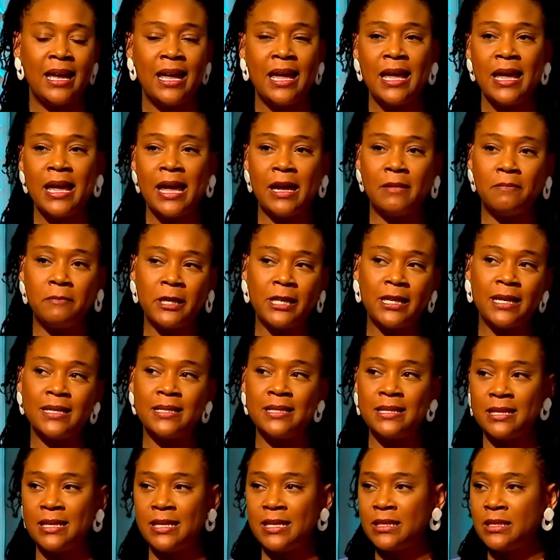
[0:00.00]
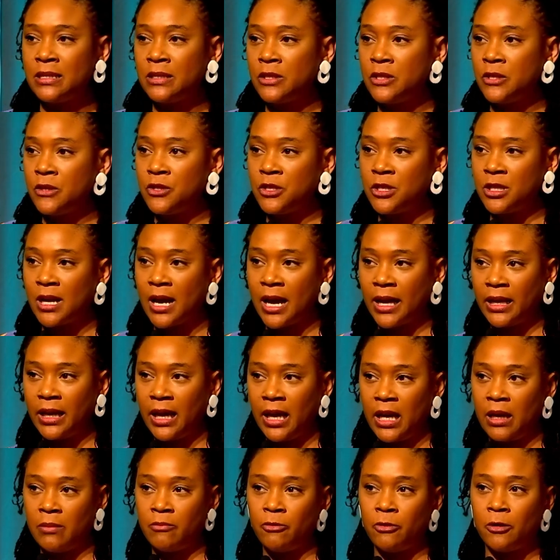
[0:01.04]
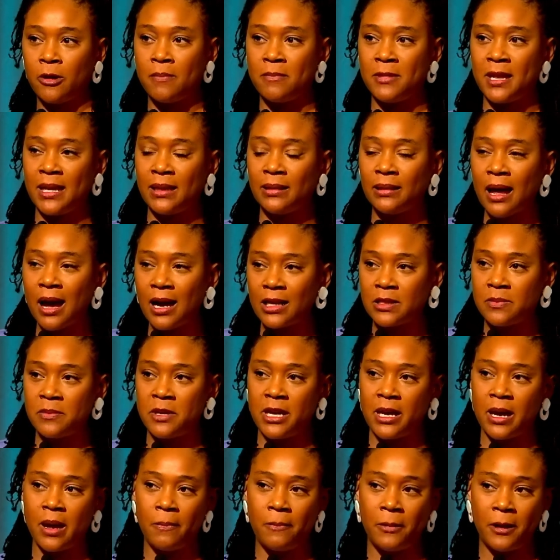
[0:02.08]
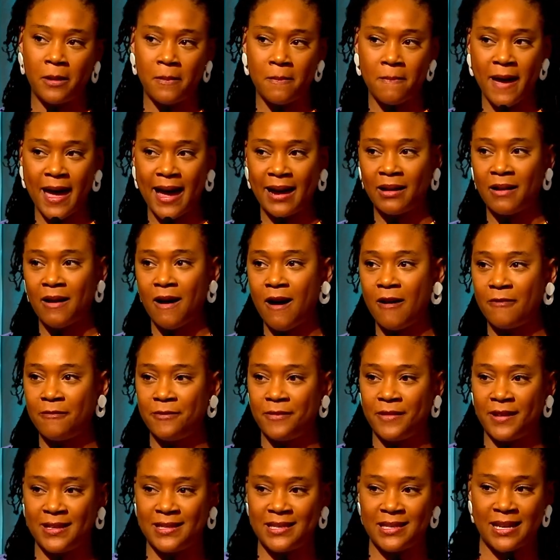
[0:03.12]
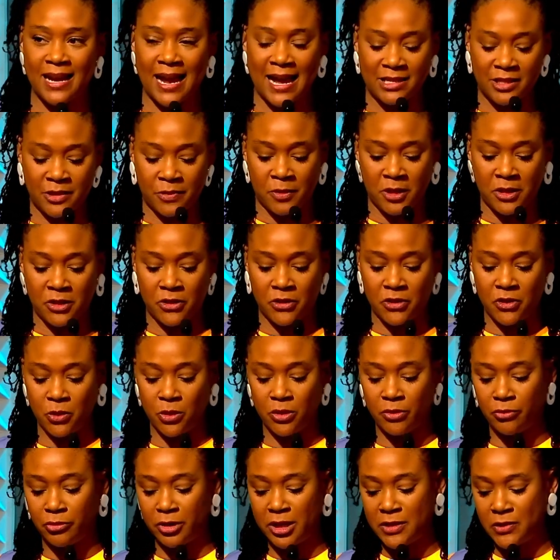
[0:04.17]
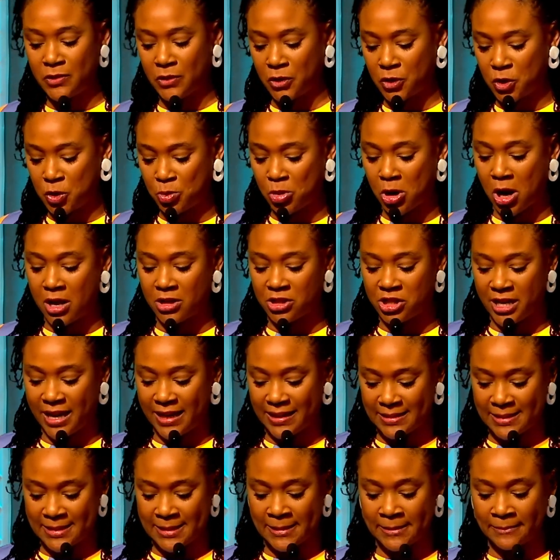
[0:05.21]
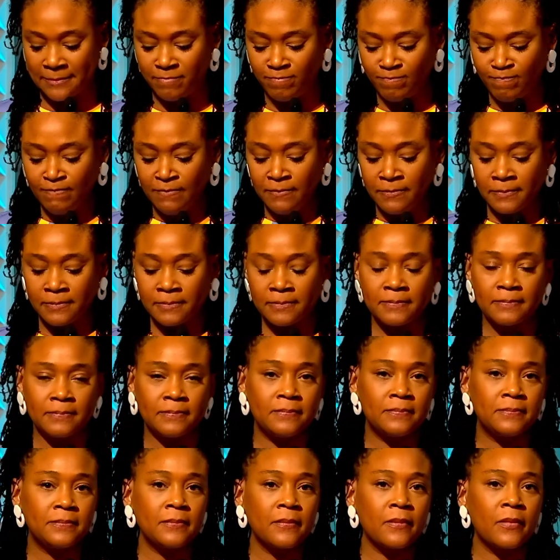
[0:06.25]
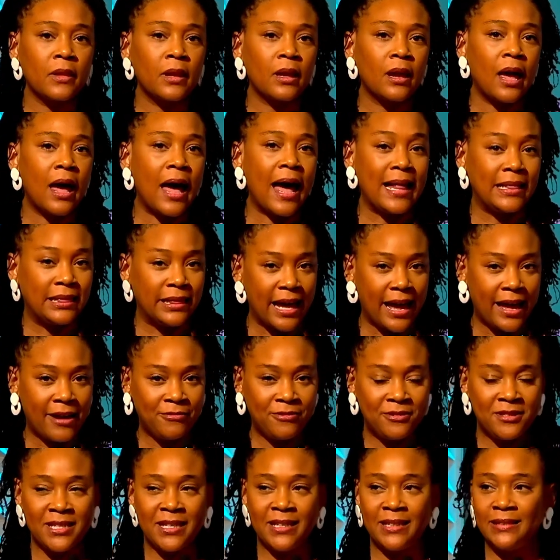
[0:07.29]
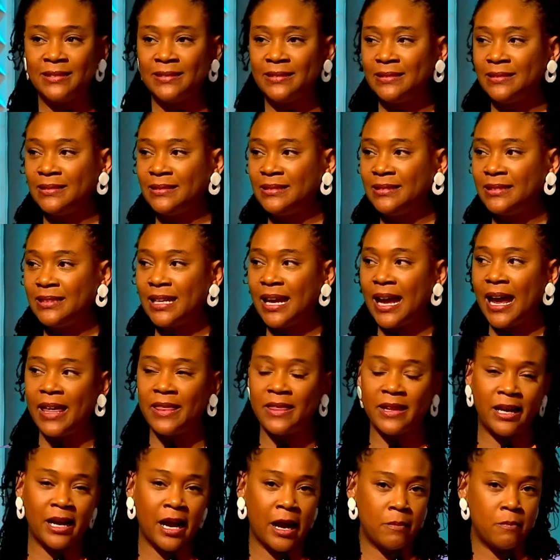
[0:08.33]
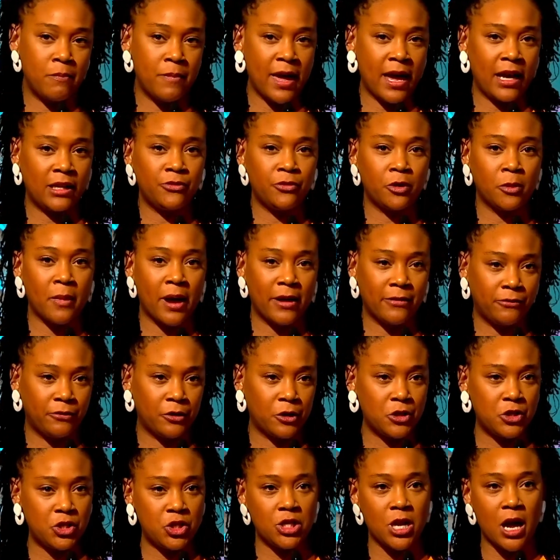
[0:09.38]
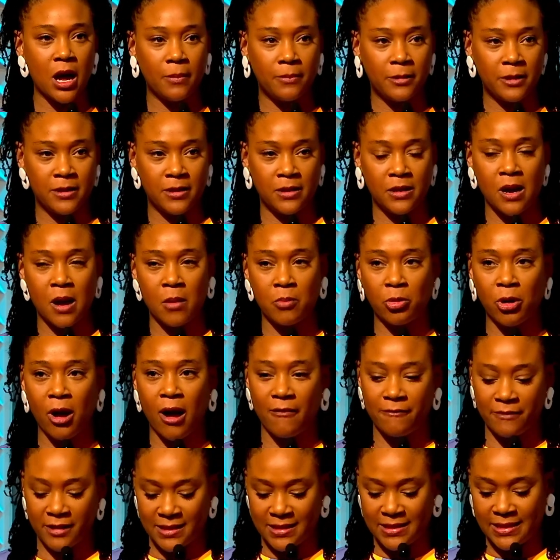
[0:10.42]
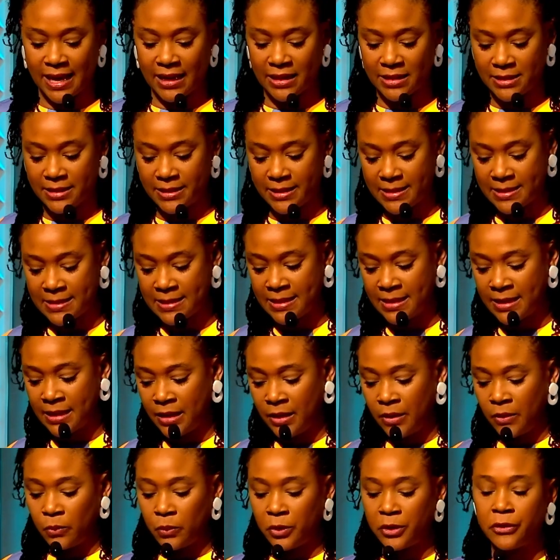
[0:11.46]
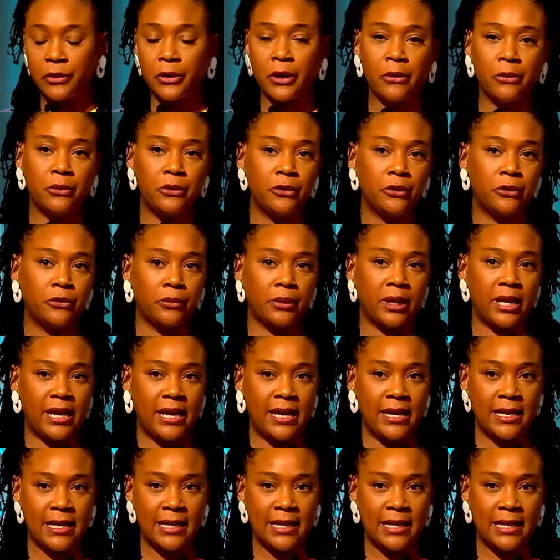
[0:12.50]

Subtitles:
And because of the institution I came from, they locked me up in a back office and asked me to do a research project. I left, and then I begged for my first job in the nonprofit sector with no degree.